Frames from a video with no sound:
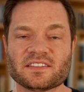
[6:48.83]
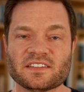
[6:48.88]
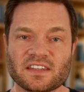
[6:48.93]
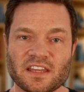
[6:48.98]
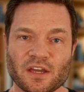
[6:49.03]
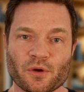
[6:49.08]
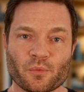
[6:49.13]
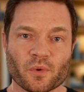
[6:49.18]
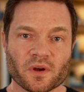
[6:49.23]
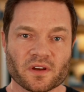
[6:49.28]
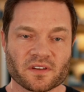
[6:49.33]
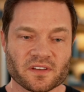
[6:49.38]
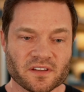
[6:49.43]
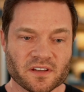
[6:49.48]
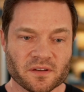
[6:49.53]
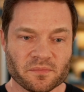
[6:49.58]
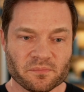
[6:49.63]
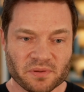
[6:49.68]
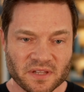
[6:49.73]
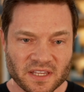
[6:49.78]
networked
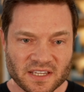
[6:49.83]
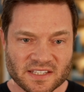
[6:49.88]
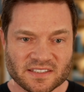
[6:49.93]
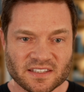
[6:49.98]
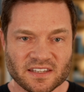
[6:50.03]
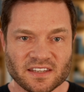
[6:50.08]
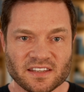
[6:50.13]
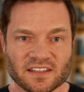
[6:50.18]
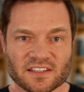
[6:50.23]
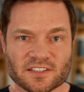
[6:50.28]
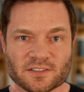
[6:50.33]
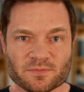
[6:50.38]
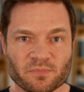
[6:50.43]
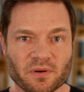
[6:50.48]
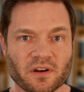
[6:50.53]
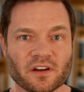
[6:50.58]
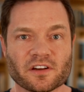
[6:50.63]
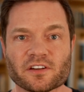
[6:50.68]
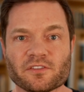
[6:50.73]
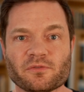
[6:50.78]
complexity is
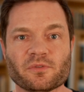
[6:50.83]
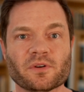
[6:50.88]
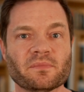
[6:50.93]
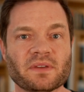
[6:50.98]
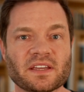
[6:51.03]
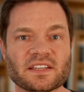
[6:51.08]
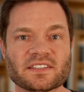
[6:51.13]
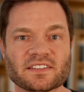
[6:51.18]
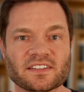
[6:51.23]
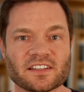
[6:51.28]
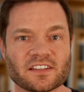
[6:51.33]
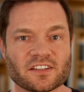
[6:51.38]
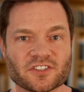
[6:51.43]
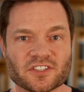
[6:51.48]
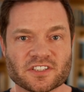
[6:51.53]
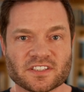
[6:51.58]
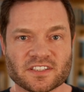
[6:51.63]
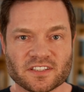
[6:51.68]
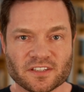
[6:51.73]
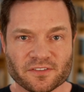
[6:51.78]
part of what makes
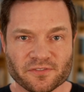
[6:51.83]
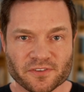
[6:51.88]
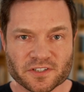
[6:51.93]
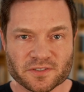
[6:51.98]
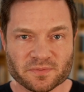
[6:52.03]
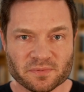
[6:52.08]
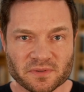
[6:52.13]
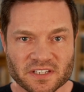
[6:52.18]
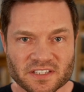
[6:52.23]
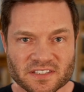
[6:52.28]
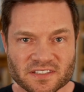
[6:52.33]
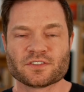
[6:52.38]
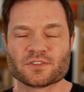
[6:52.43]
intelligence in the first place.